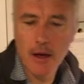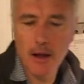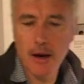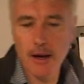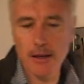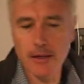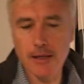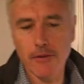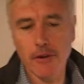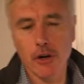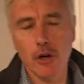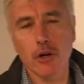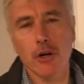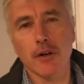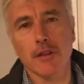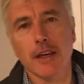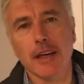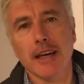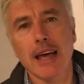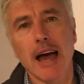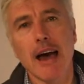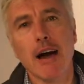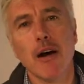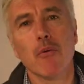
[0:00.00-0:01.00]
Let's have a look at the
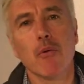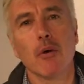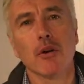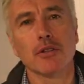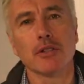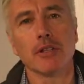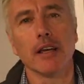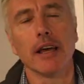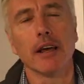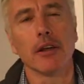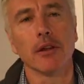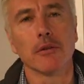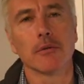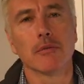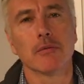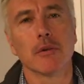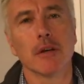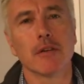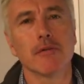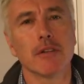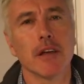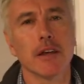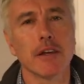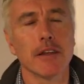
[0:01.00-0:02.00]
Gao Wassail.
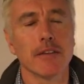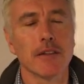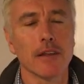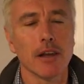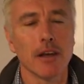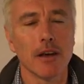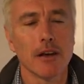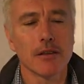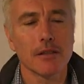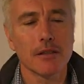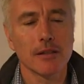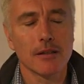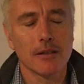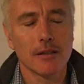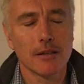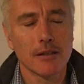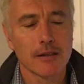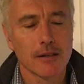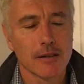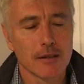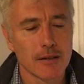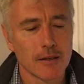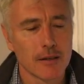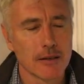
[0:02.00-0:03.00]
We've done it the last
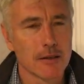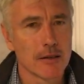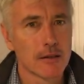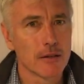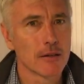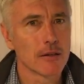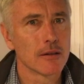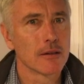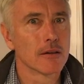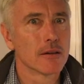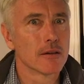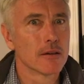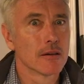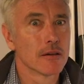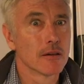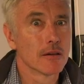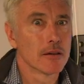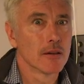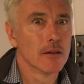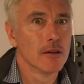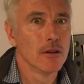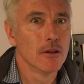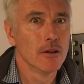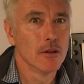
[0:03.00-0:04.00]

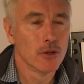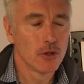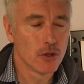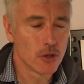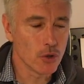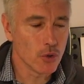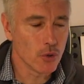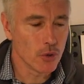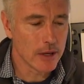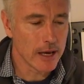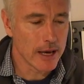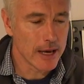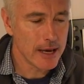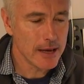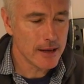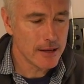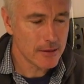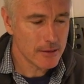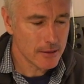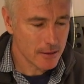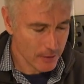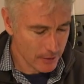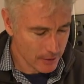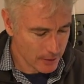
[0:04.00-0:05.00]
2
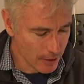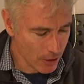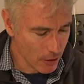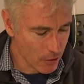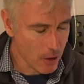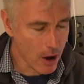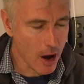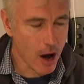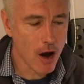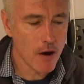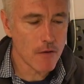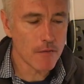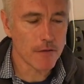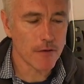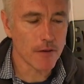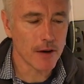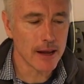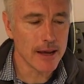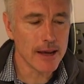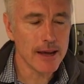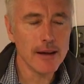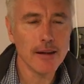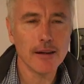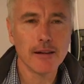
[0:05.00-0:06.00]
years, so
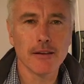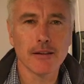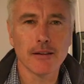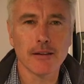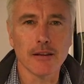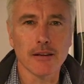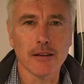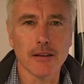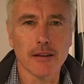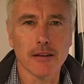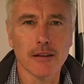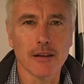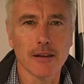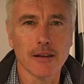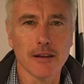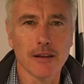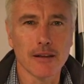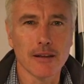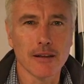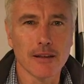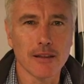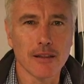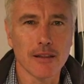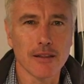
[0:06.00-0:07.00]
hopefully
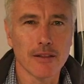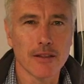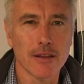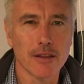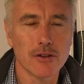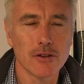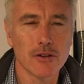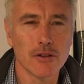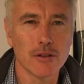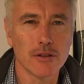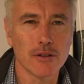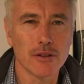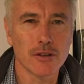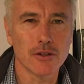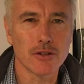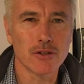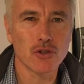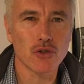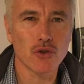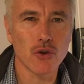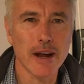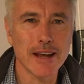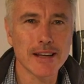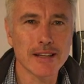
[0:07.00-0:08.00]
the
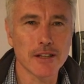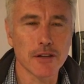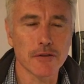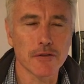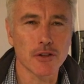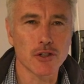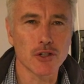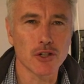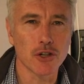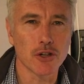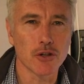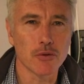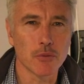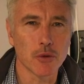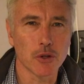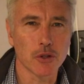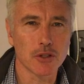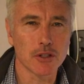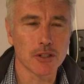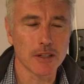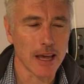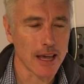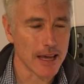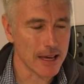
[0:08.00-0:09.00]
trace of the tune will
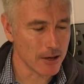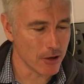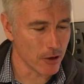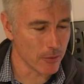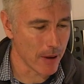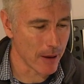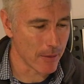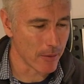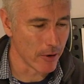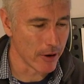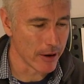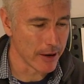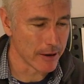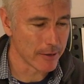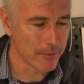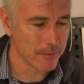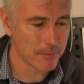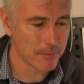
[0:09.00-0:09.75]
stay in your memory.